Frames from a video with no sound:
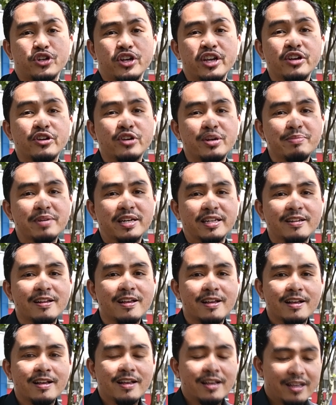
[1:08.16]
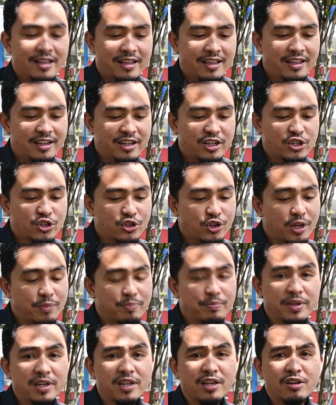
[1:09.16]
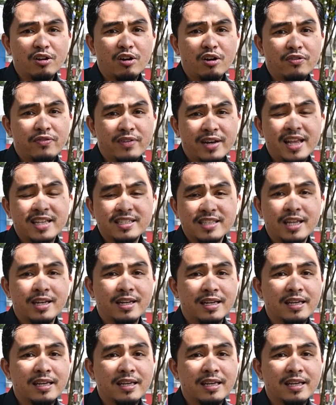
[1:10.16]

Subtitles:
increment in a short period of less than a